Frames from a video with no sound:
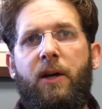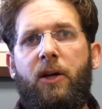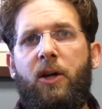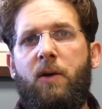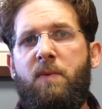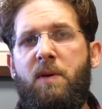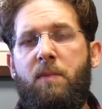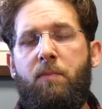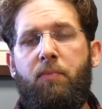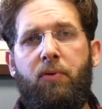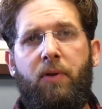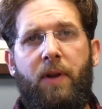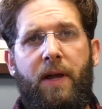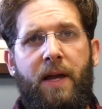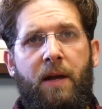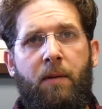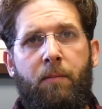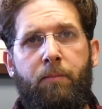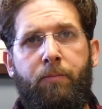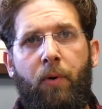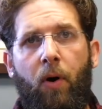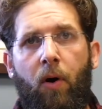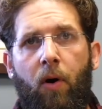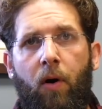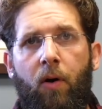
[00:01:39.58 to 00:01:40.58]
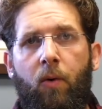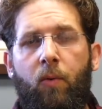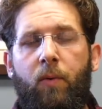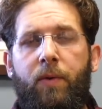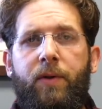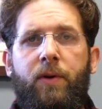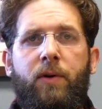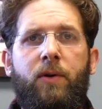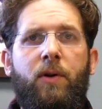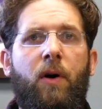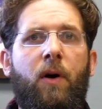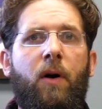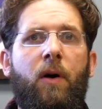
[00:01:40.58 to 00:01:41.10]
It could be playing ball with
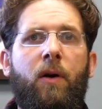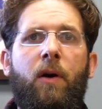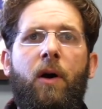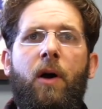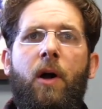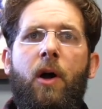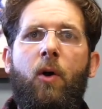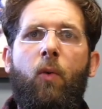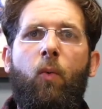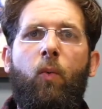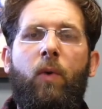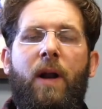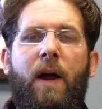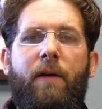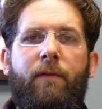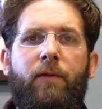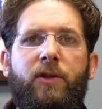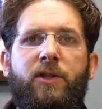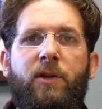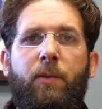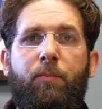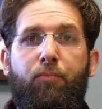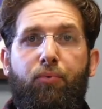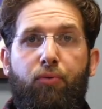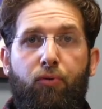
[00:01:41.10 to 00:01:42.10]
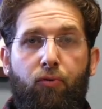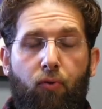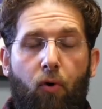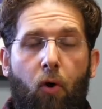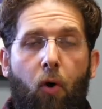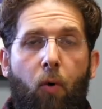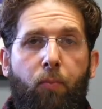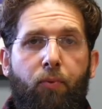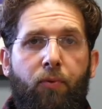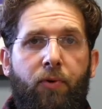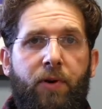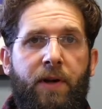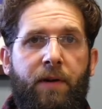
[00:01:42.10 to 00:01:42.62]
your dog. Whatever is
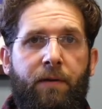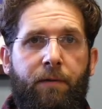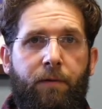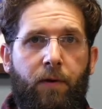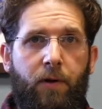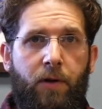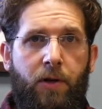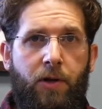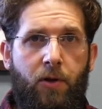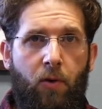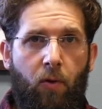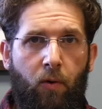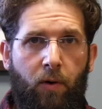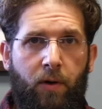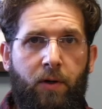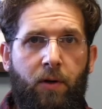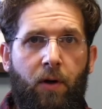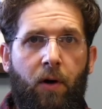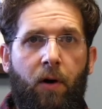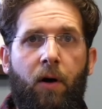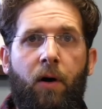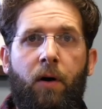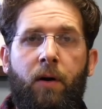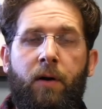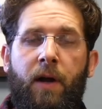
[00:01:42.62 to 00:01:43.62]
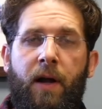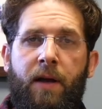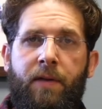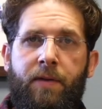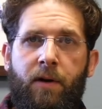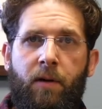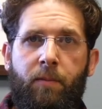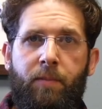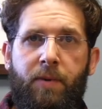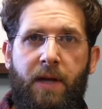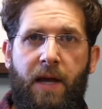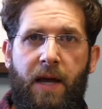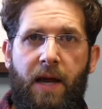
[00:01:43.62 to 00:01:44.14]
appropriate for your dog and
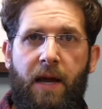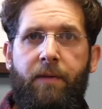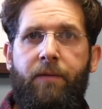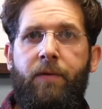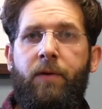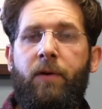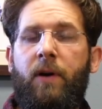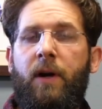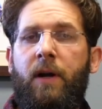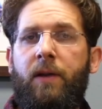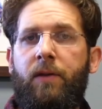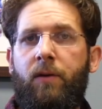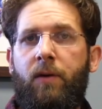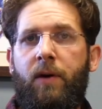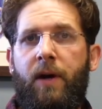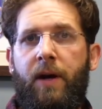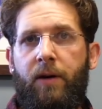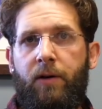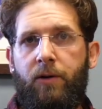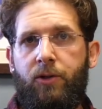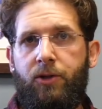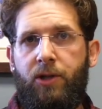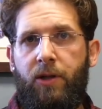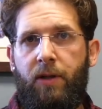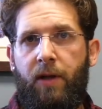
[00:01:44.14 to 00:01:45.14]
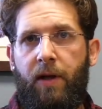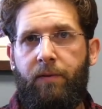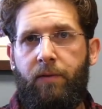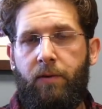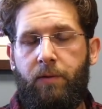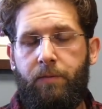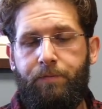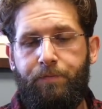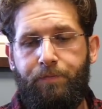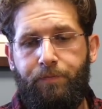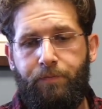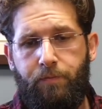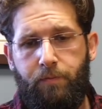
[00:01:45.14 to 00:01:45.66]
their behavior and their energy
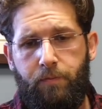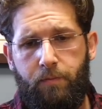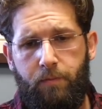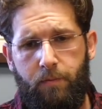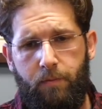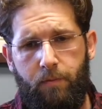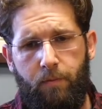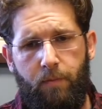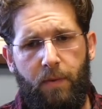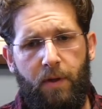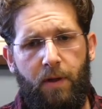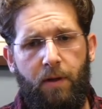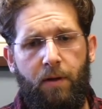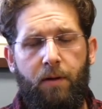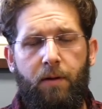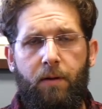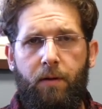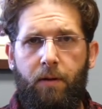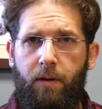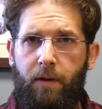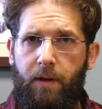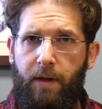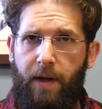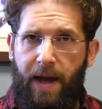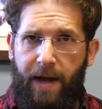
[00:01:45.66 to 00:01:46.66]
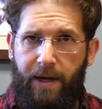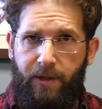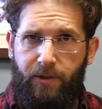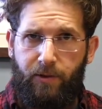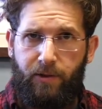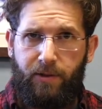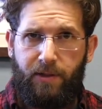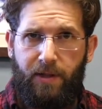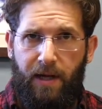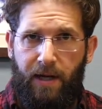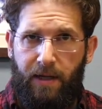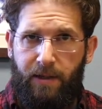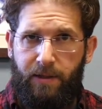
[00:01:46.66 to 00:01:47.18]
level.
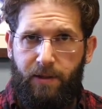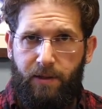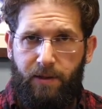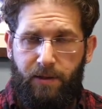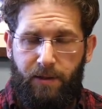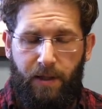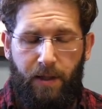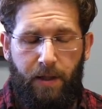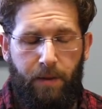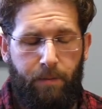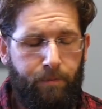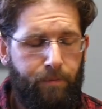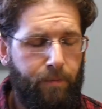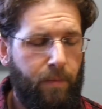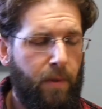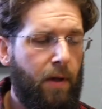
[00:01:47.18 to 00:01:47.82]
Exercise is key.